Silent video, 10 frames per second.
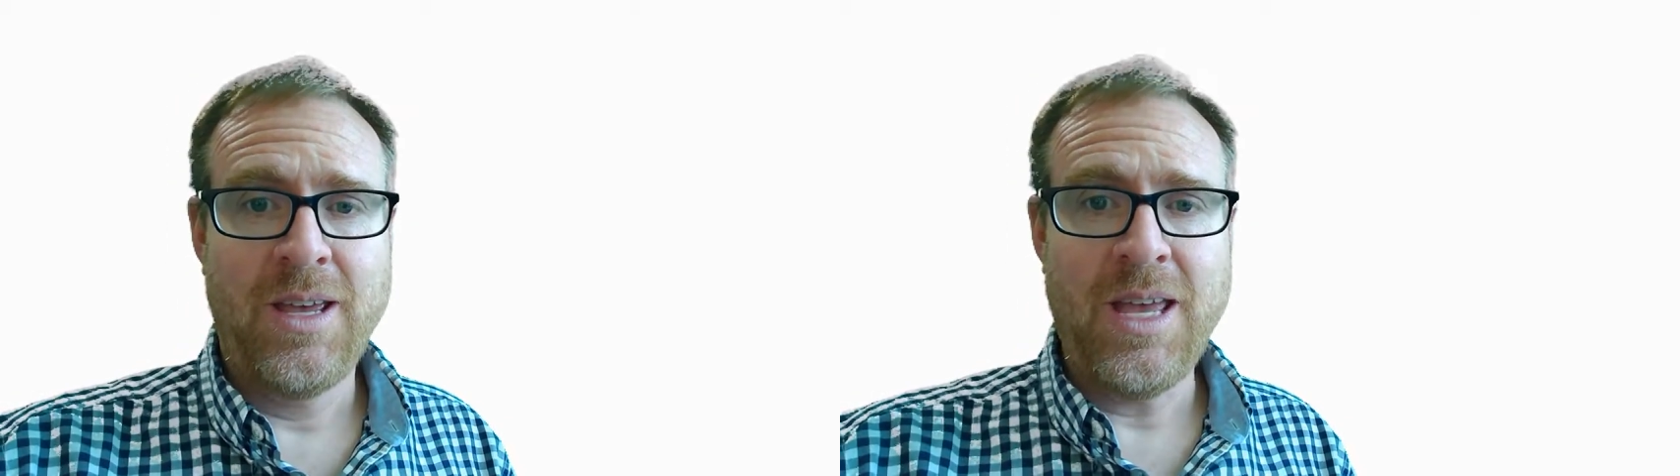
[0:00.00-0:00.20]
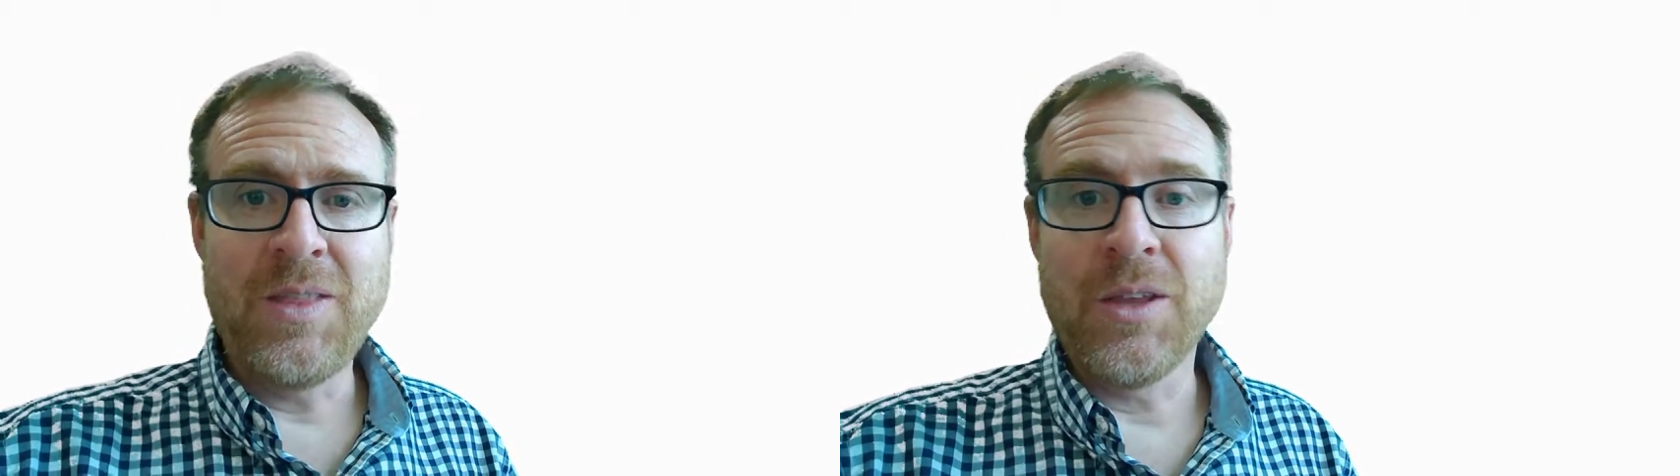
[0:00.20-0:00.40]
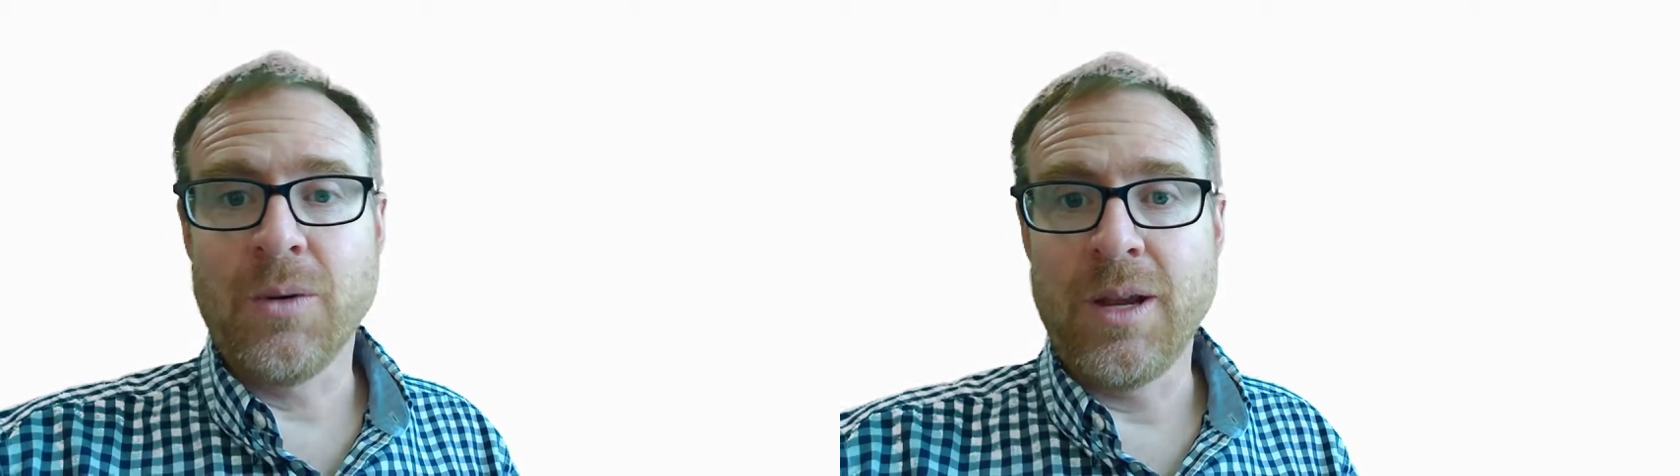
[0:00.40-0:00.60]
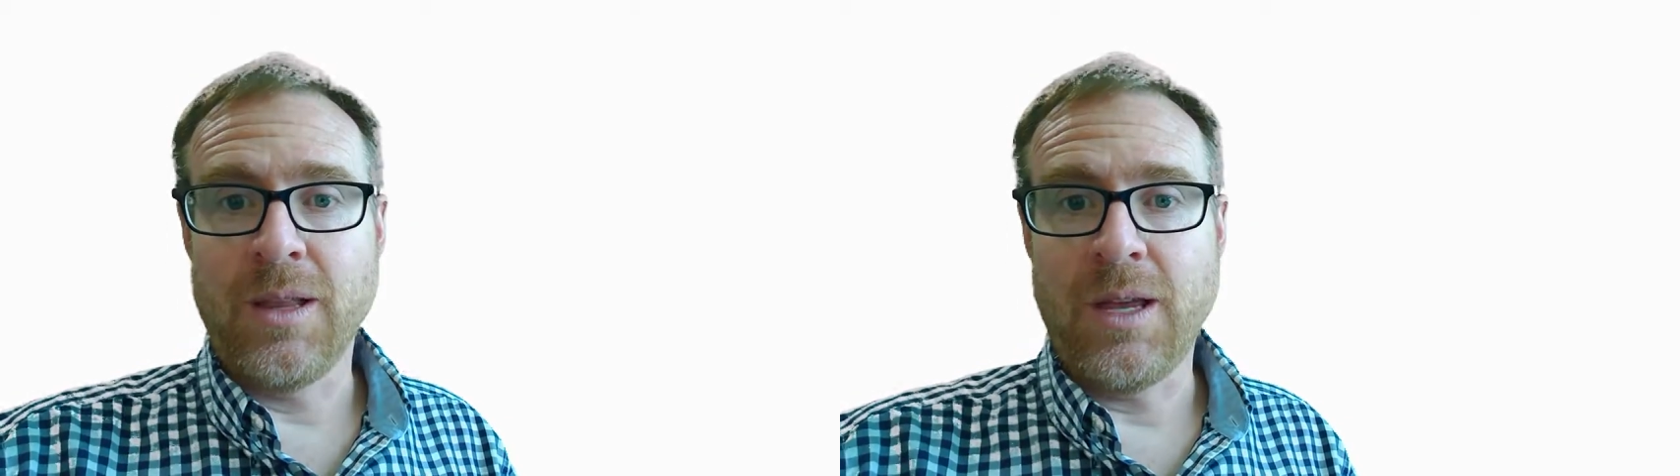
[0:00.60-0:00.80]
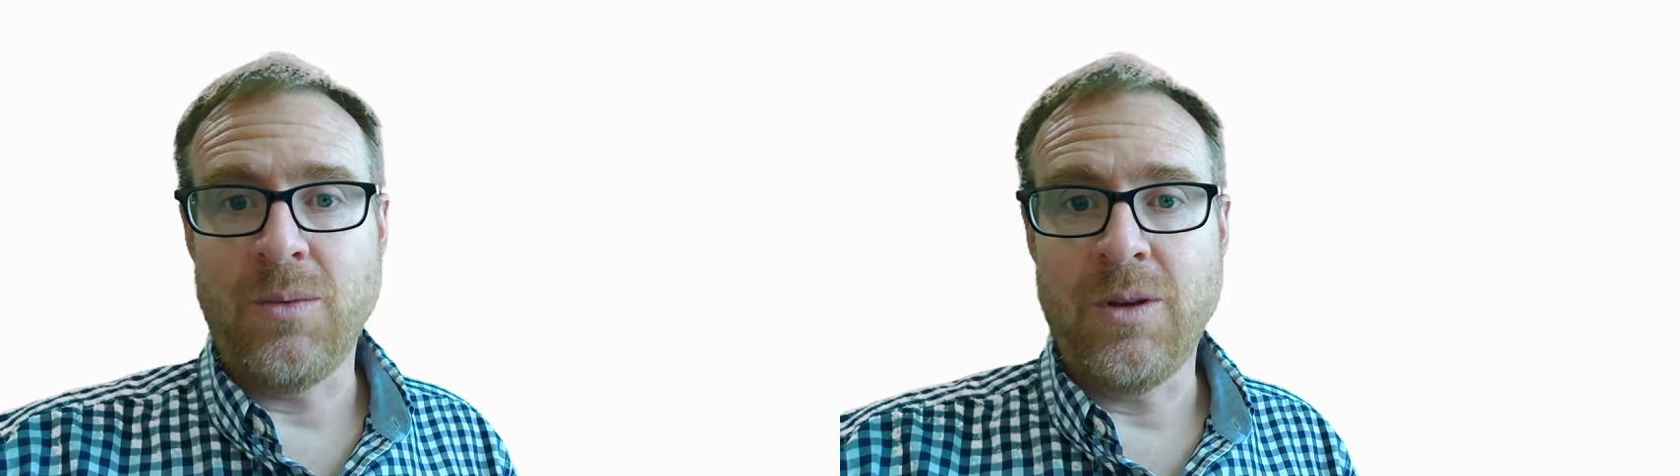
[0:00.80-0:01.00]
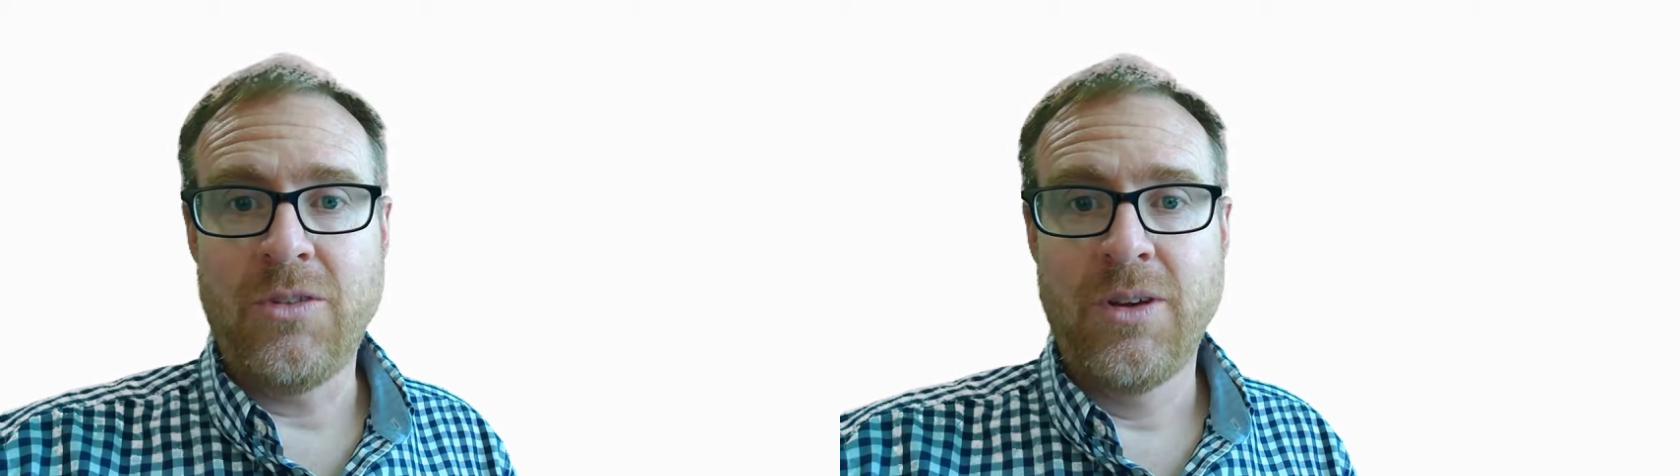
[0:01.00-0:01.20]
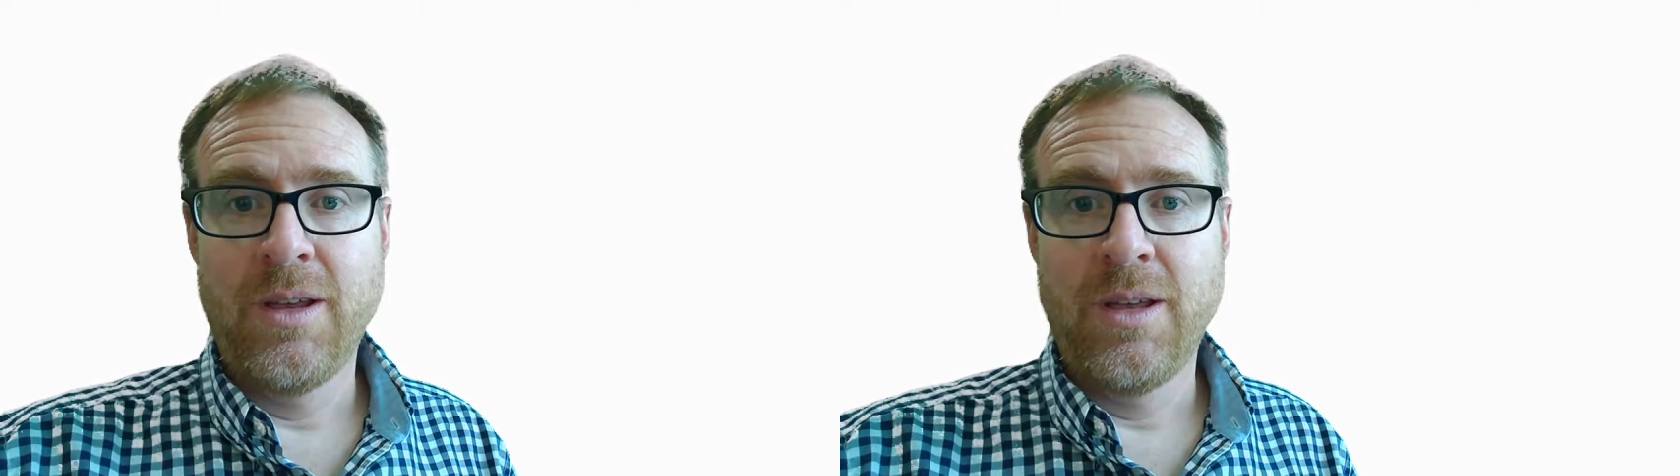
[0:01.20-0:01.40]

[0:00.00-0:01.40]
in the Greek language.